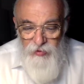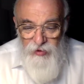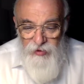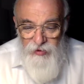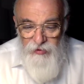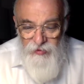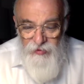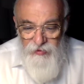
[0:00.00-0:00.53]

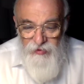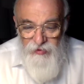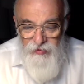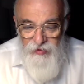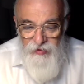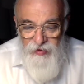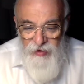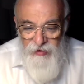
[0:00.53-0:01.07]
between
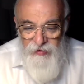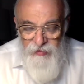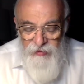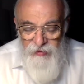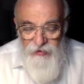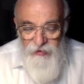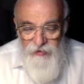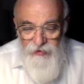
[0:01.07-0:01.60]
the
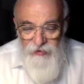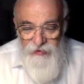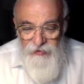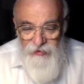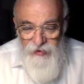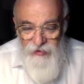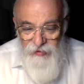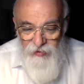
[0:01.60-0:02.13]
neck,
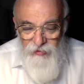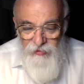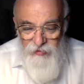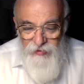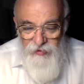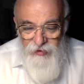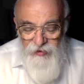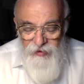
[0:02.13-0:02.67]
the
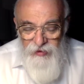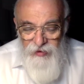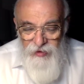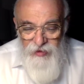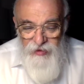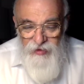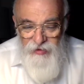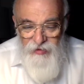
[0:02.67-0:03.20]
throat,
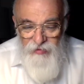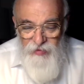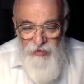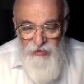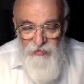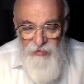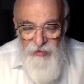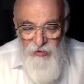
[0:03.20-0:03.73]
is
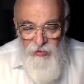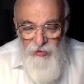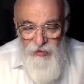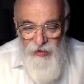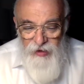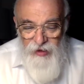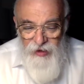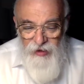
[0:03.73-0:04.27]
intermediary between
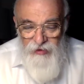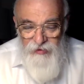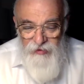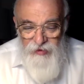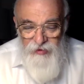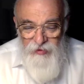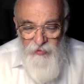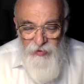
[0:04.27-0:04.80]
the heart
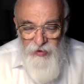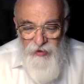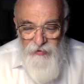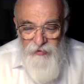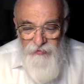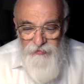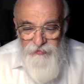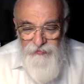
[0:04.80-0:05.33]
and the brain.